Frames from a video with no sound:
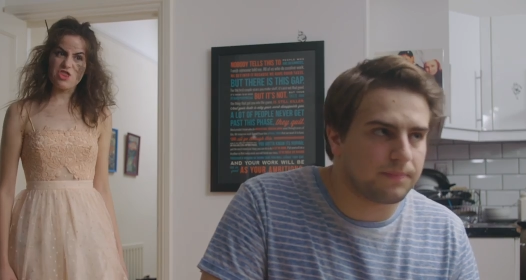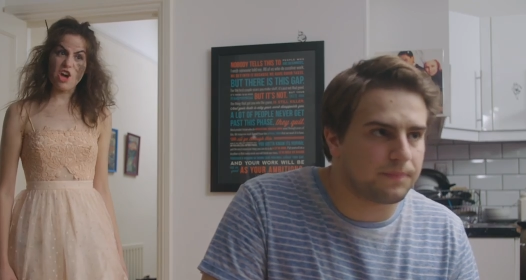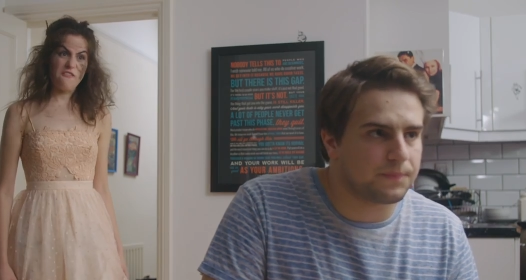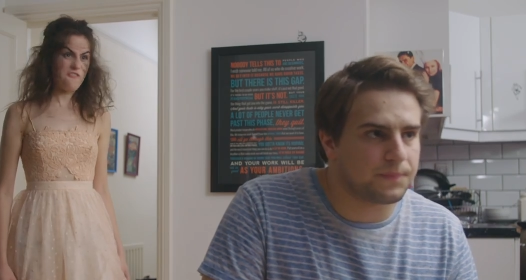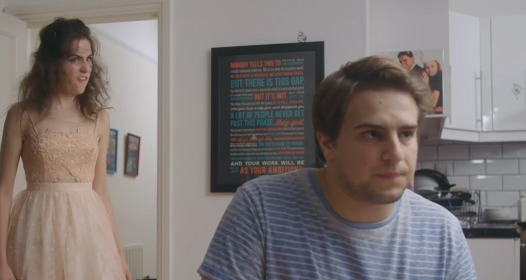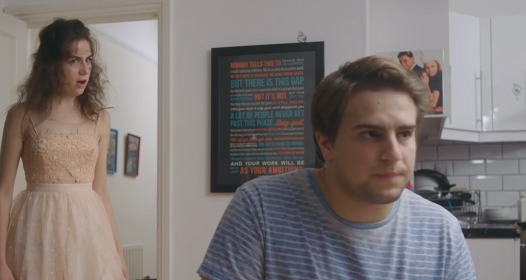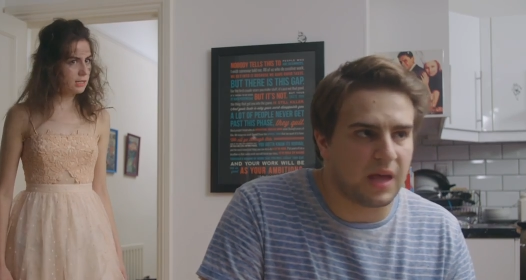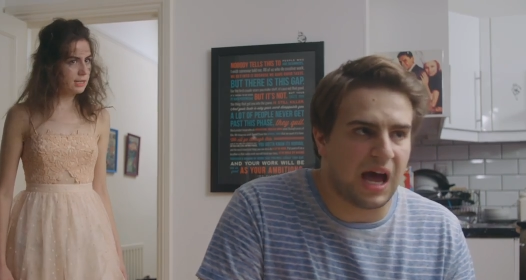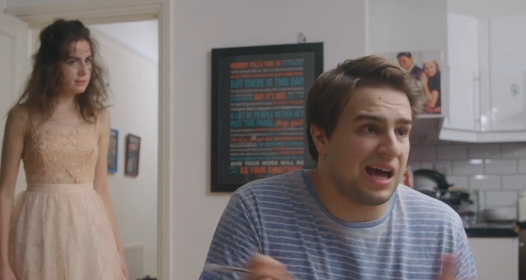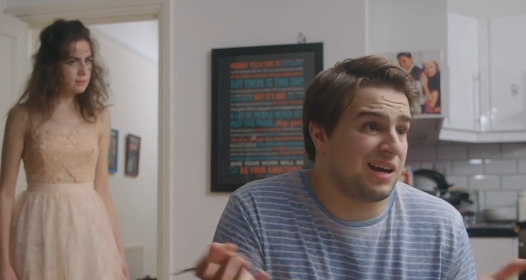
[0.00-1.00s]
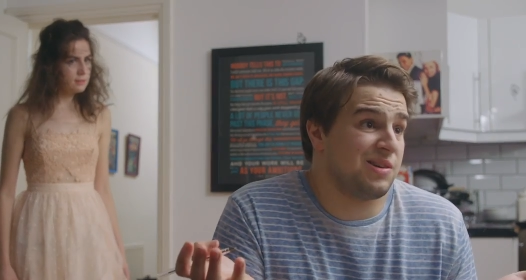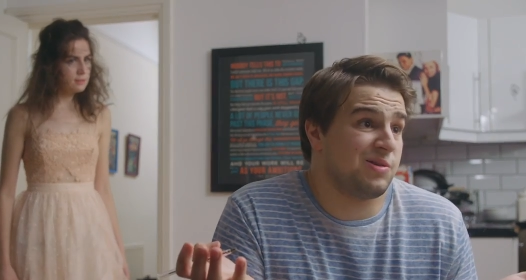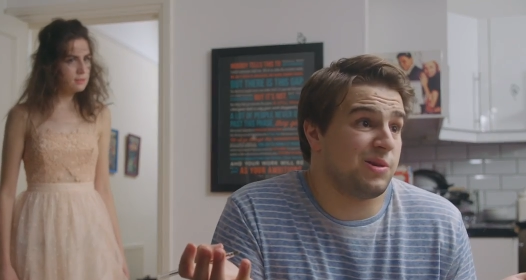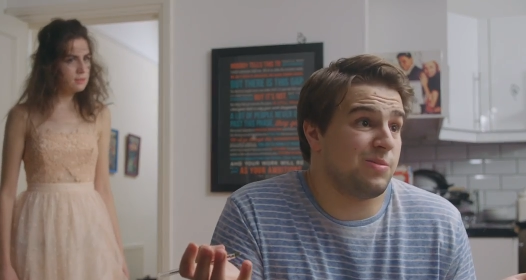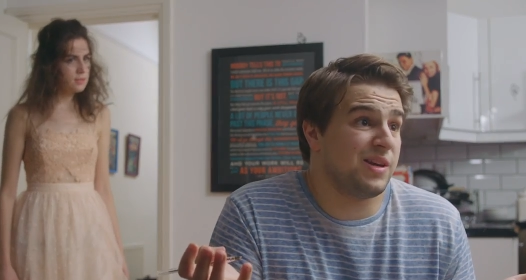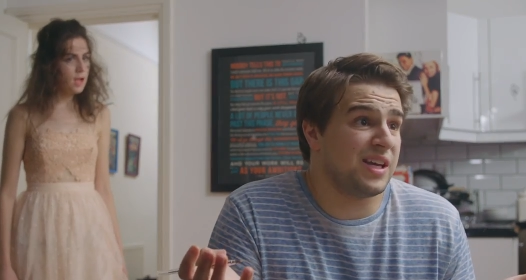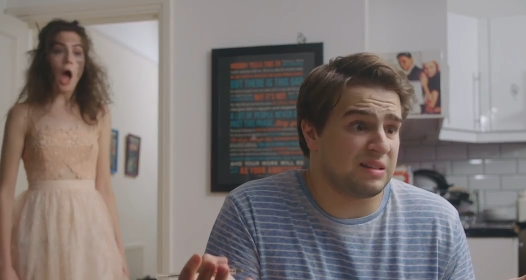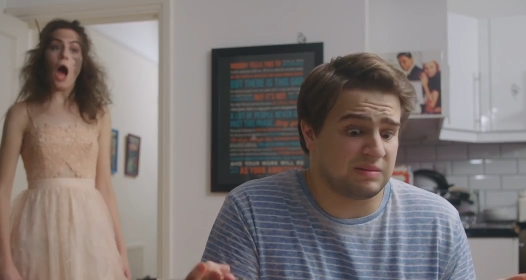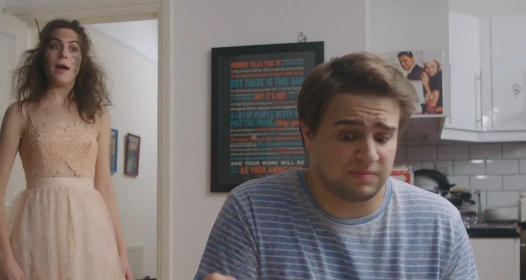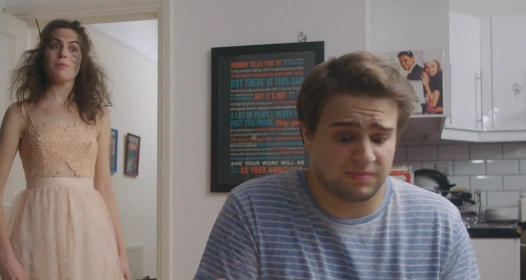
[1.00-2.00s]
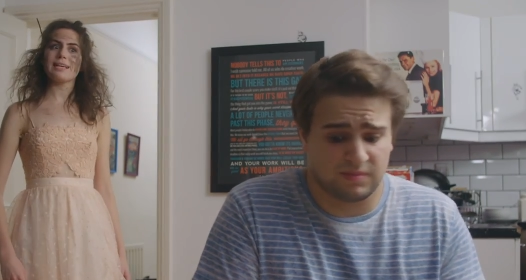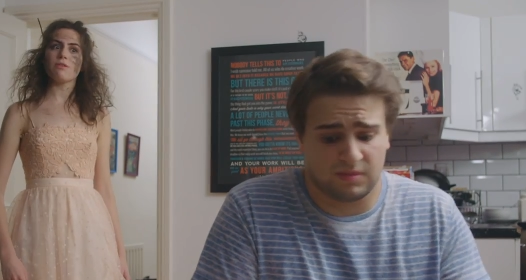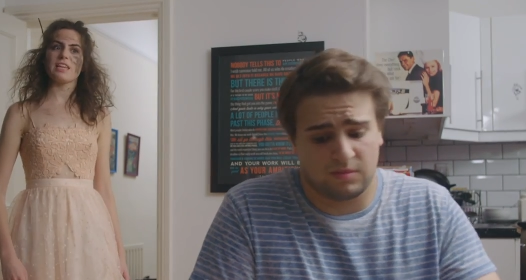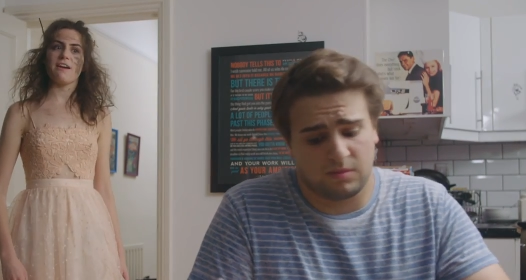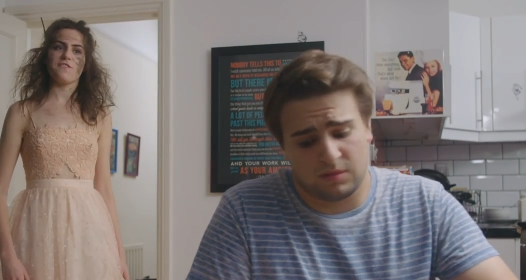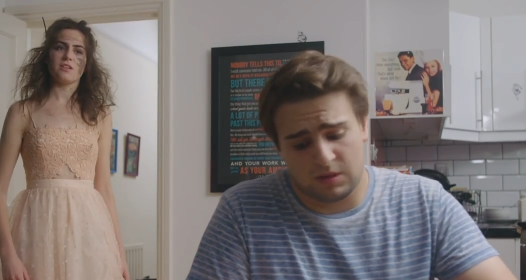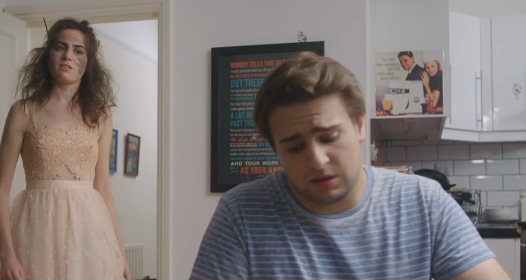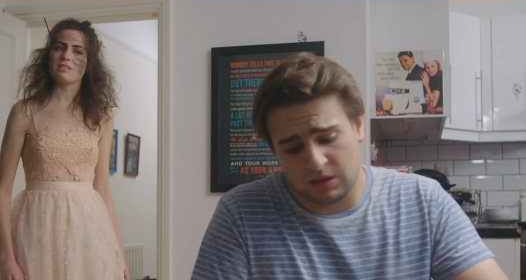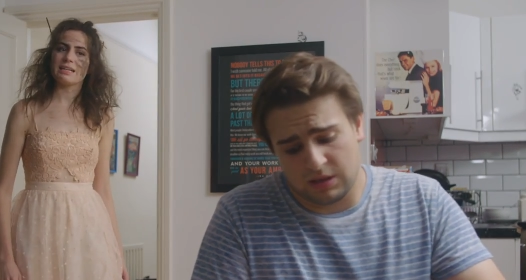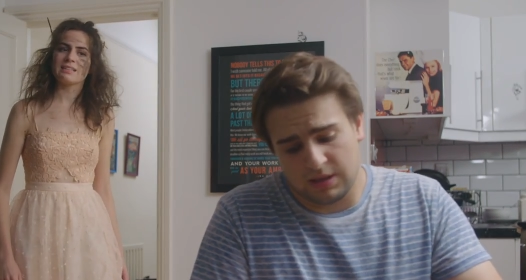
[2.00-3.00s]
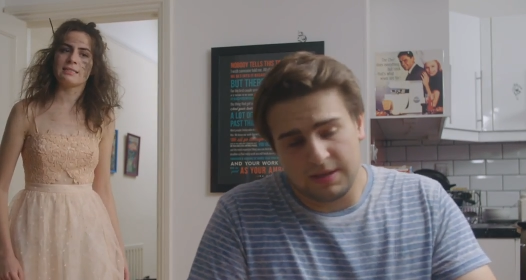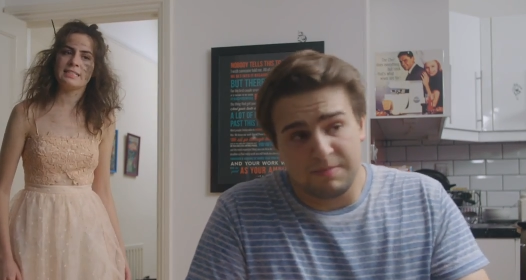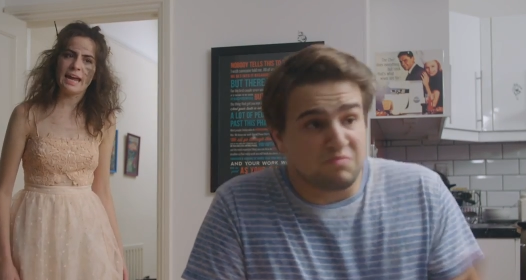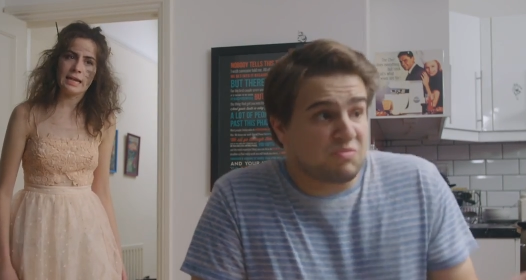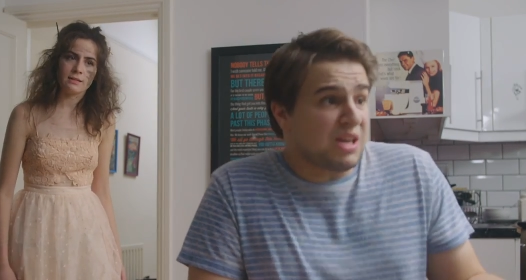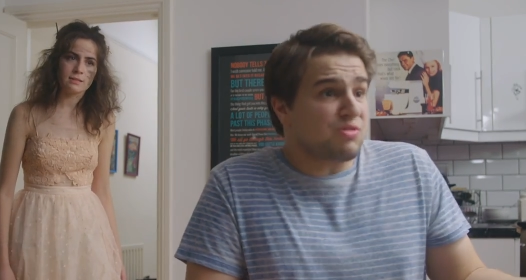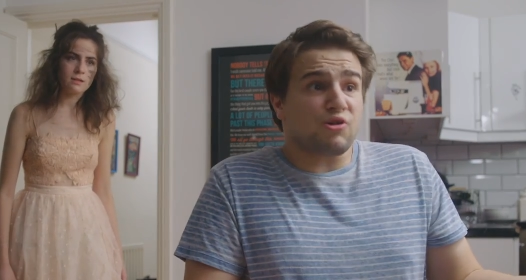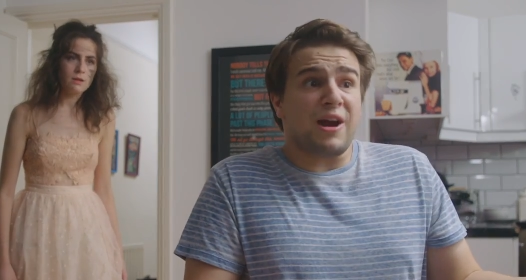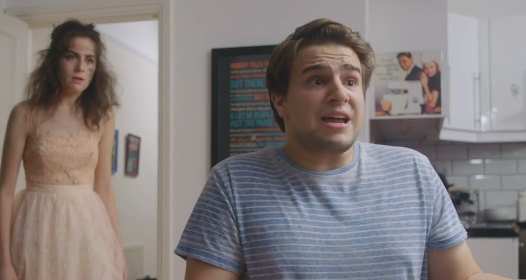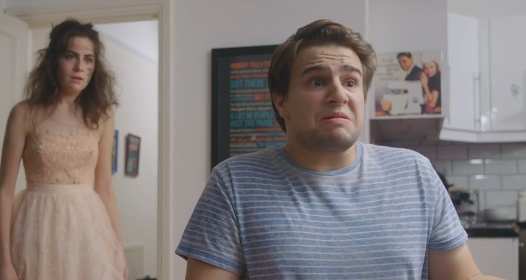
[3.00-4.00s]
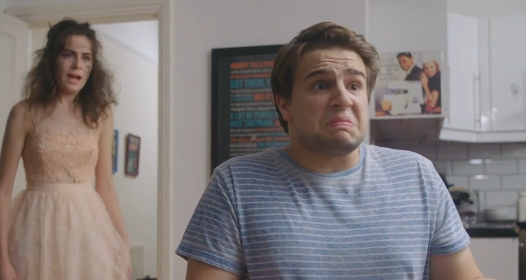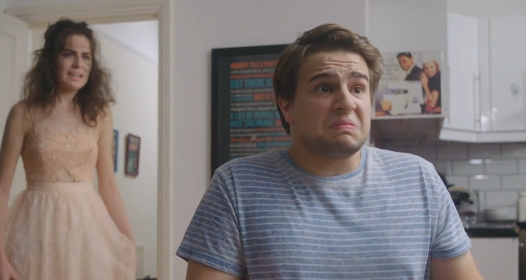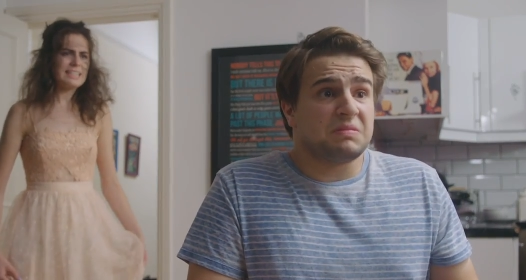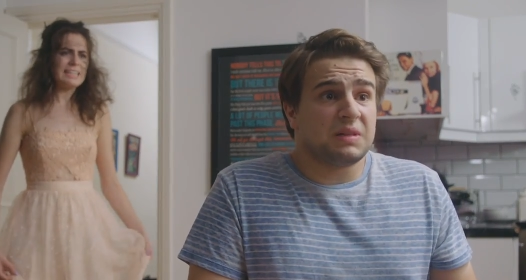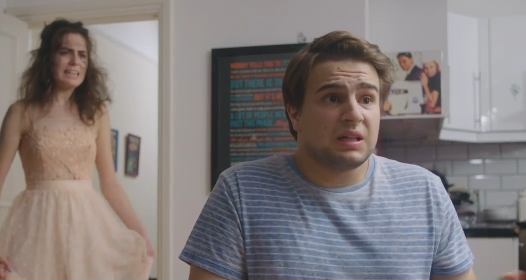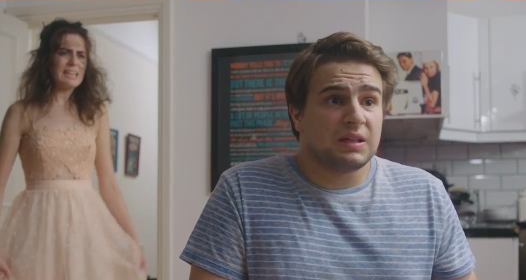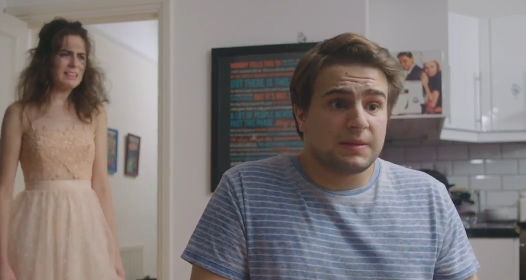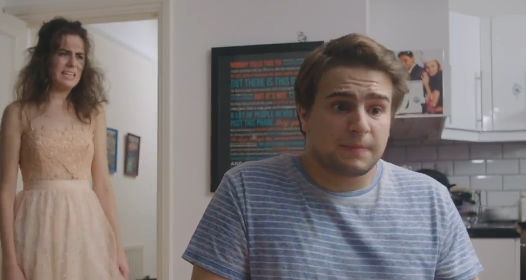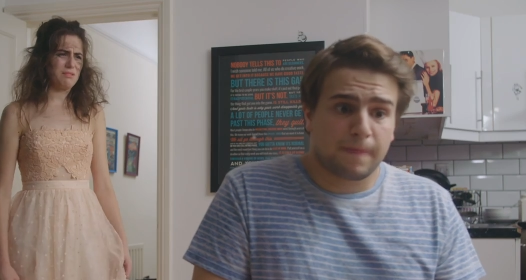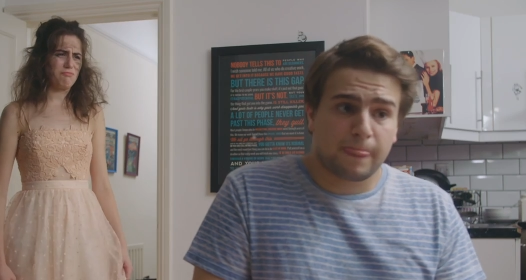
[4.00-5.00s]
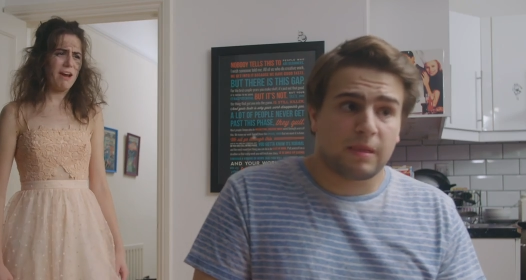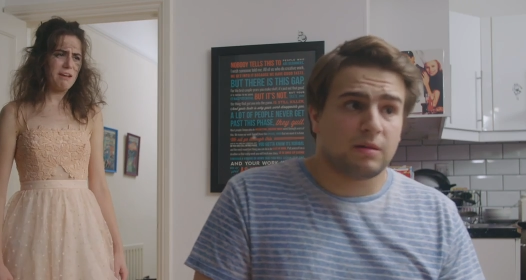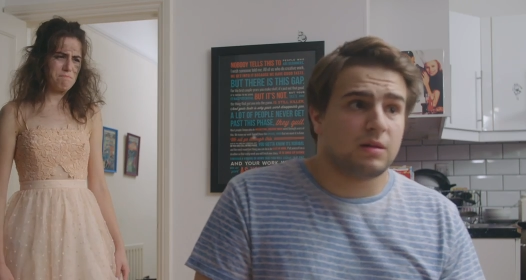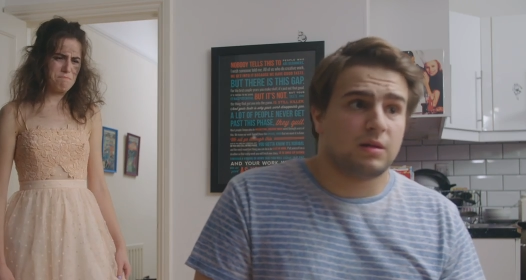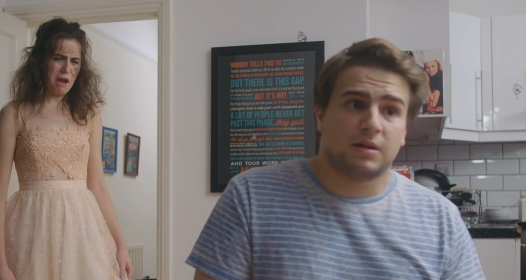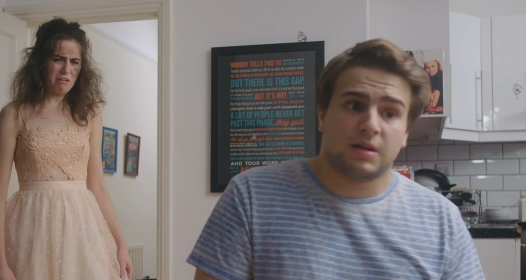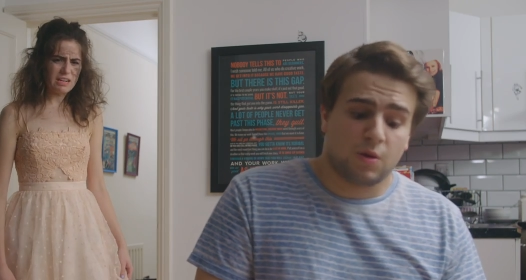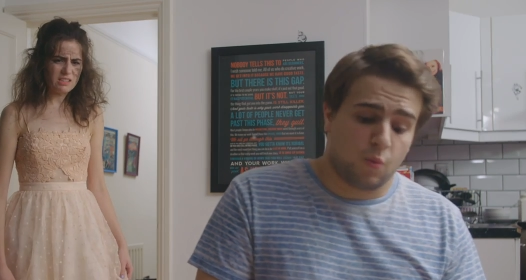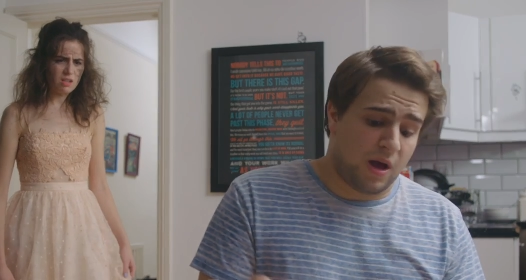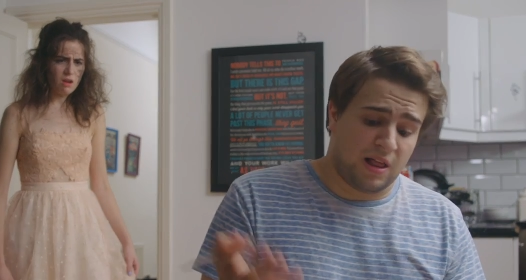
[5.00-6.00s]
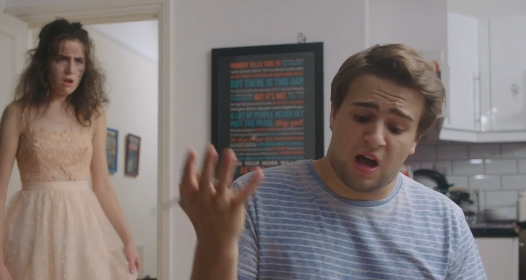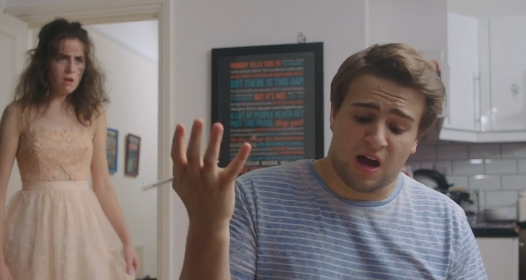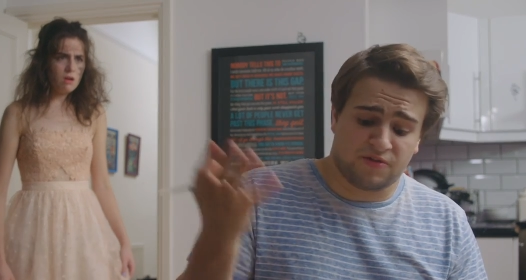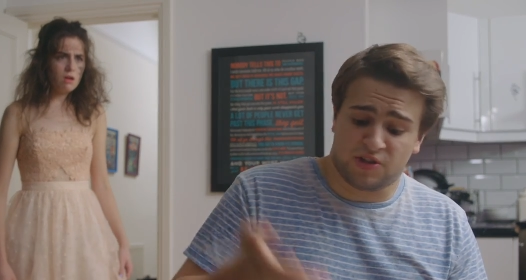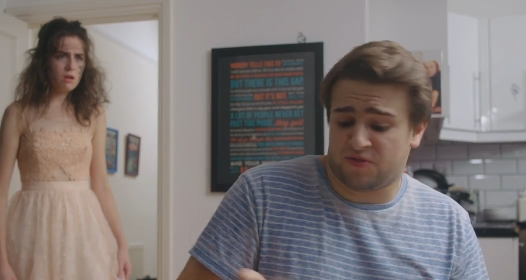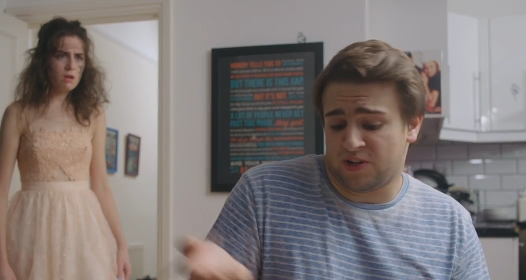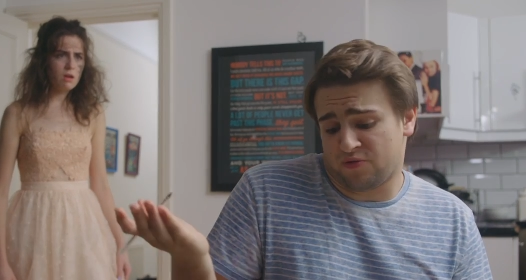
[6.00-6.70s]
Speaker 1: the fuck?
Speaker 2: I don't know what you mean. I was out there for six days. Sounds great. I had to eat these red berries. Well, I've just finished